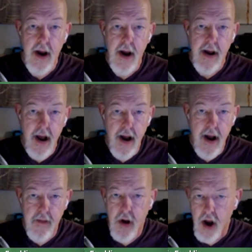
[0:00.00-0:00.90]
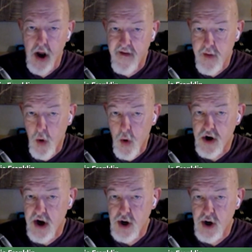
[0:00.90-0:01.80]
uh, government
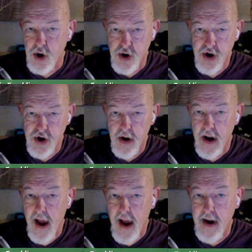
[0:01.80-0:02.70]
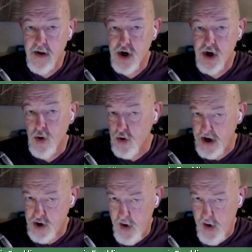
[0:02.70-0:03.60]
organizations like school
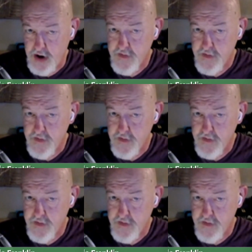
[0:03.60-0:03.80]
districts.